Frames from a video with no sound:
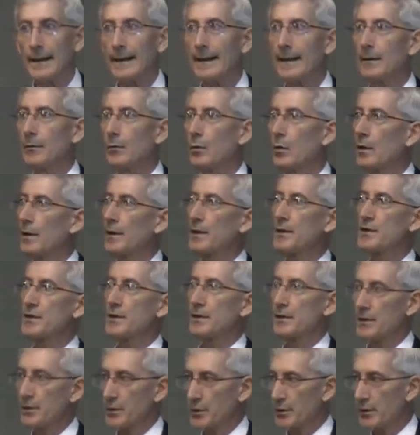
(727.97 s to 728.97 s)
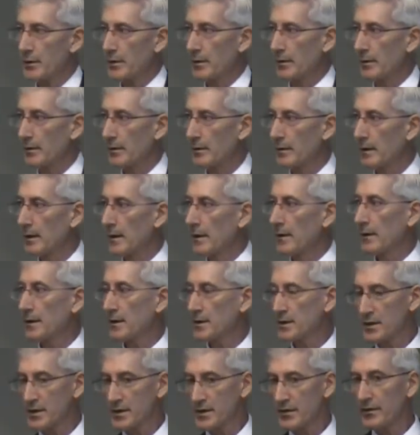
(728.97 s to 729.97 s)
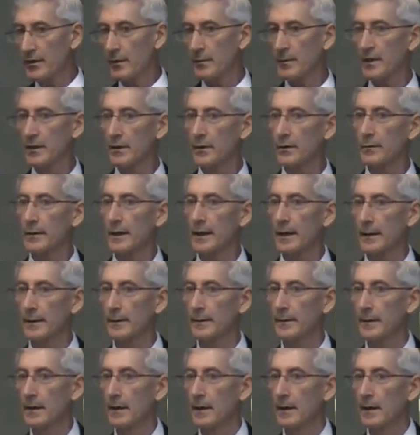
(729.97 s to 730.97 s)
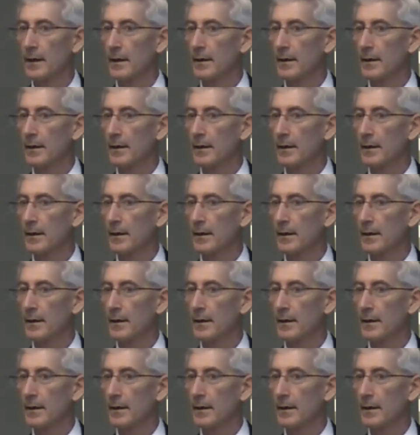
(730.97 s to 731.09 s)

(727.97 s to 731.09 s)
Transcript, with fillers: and what is the truth? This is from the UN.